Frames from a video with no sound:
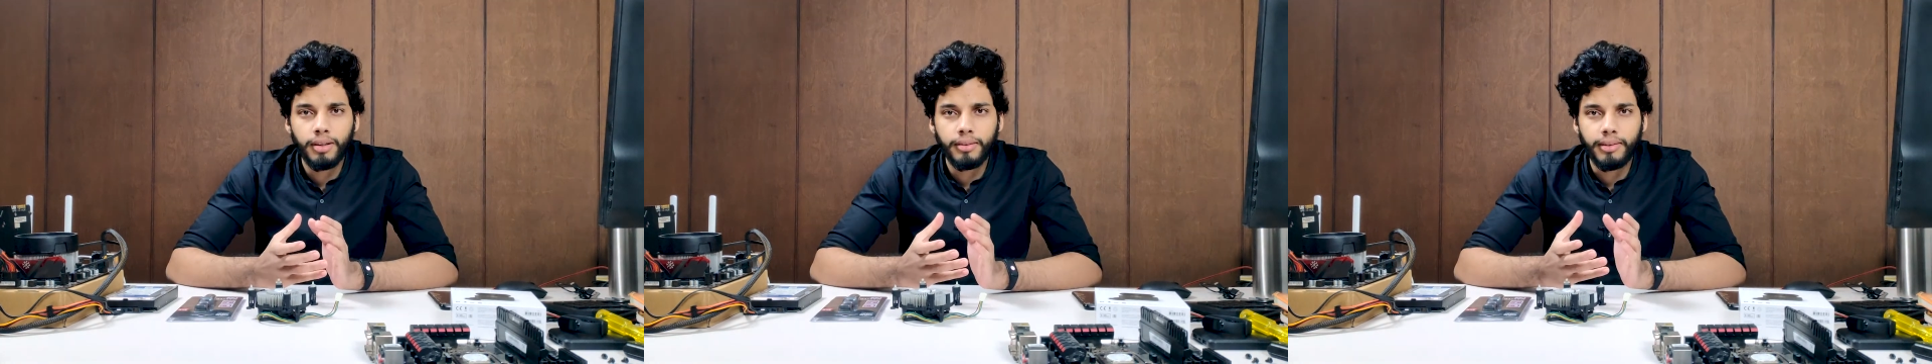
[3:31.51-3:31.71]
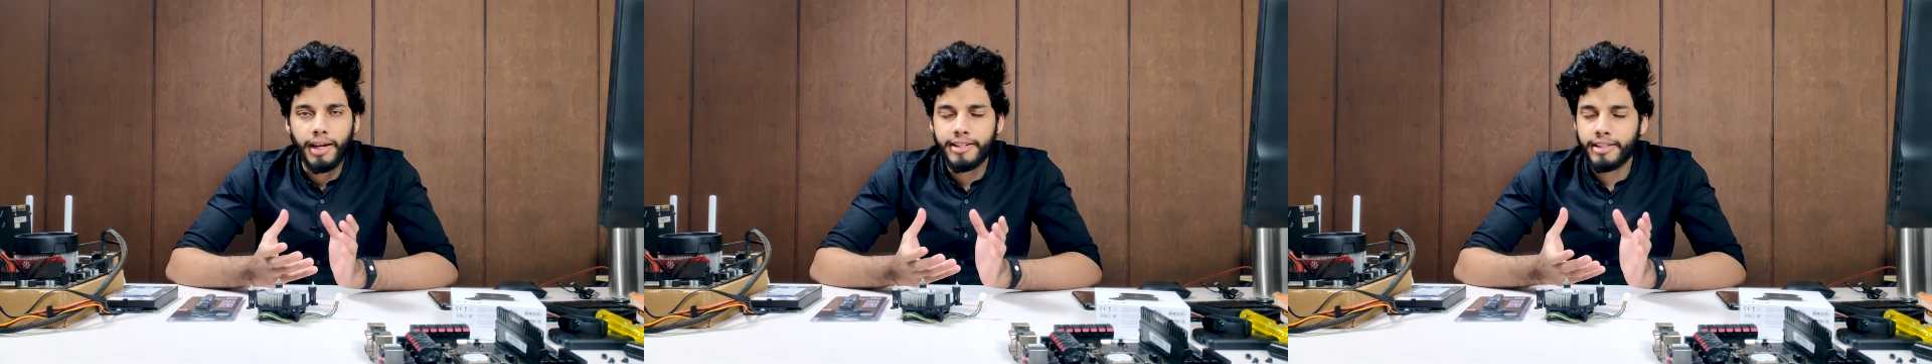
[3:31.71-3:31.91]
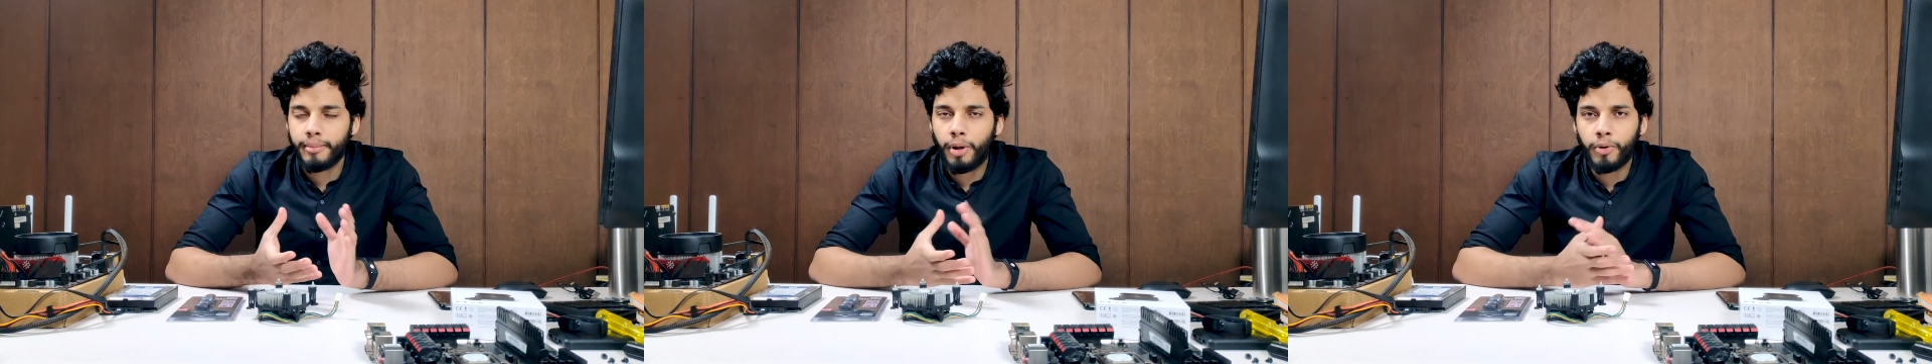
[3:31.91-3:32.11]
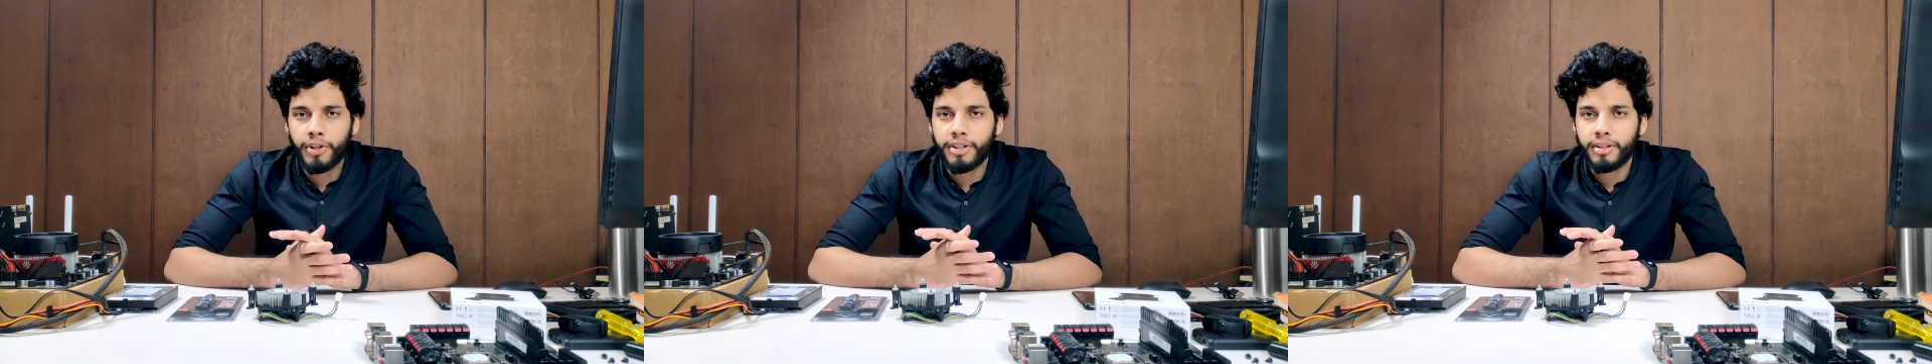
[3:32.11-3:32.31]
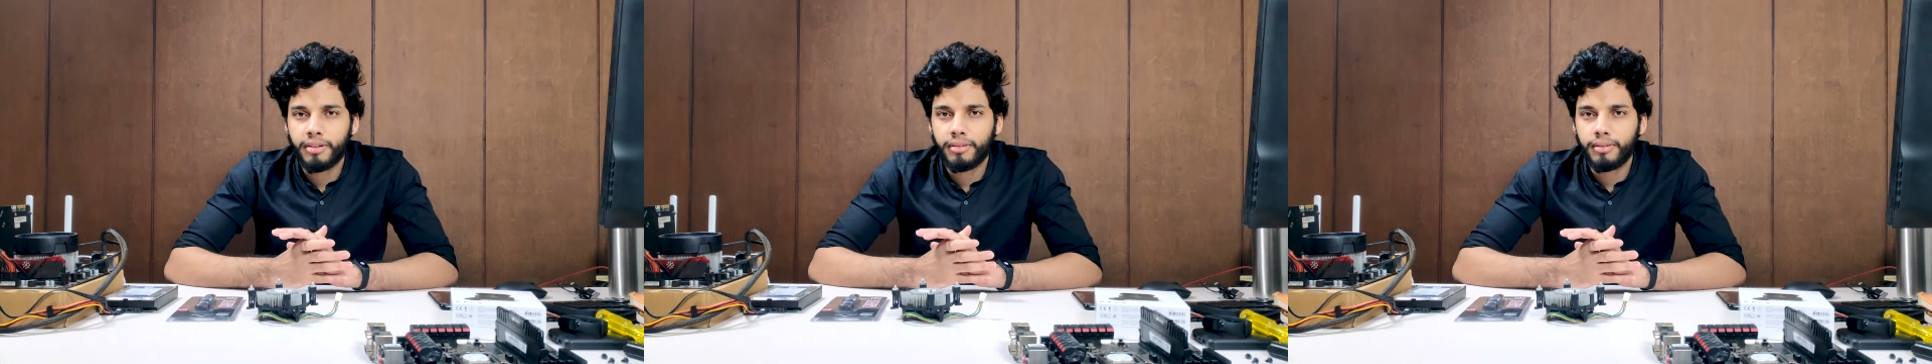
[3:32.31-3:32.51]
That's about
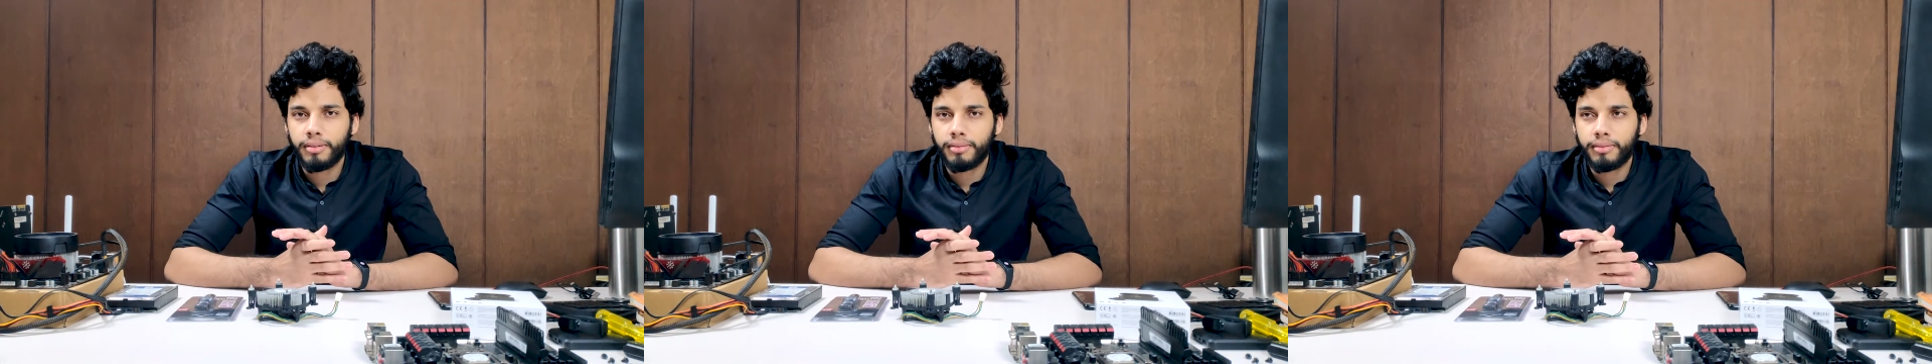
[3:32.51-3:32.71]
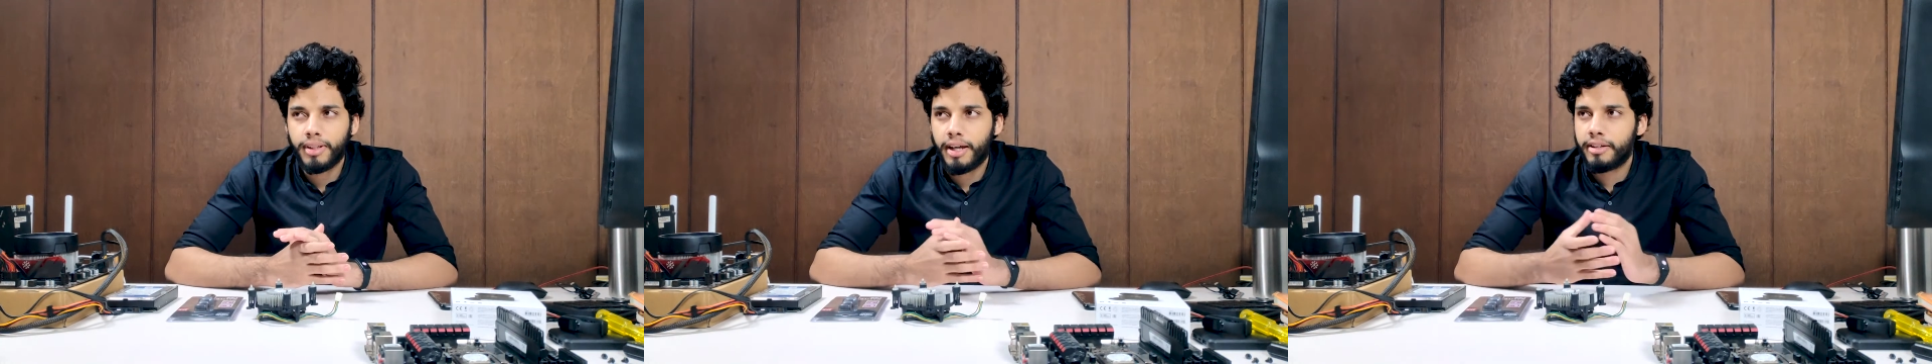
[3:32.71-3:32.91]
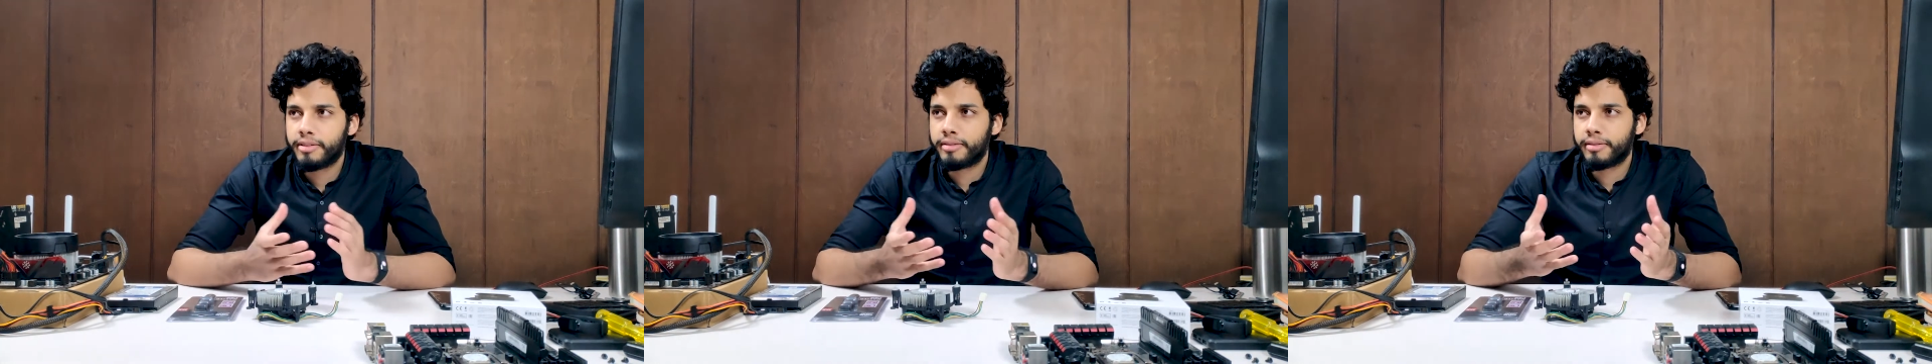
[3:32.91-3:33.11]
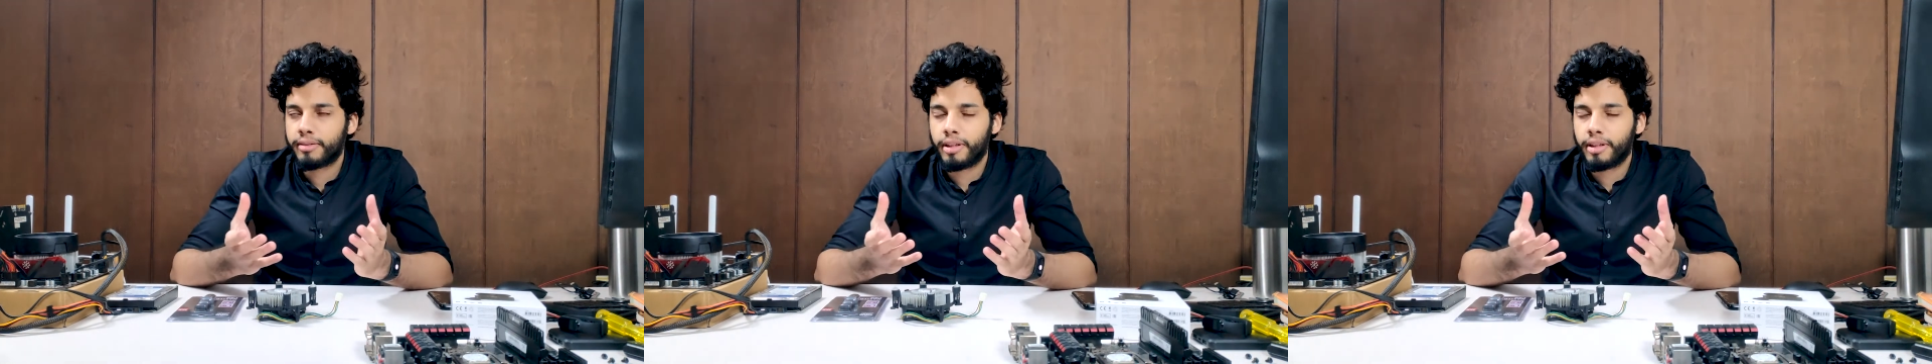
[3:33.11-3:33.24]
it. That's